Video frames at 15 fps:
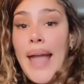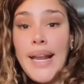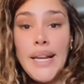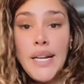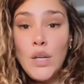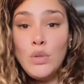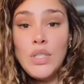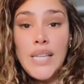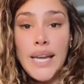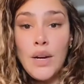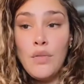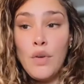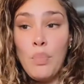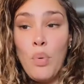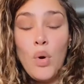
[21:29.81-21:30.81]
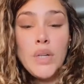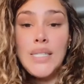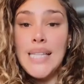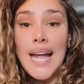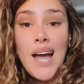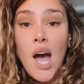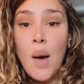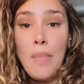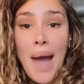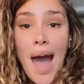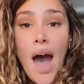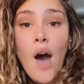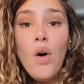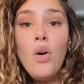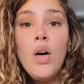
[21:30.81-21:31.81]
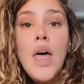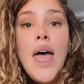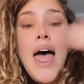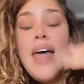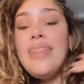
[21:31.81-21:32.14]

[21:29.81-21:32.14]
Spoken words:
any new data reports that come out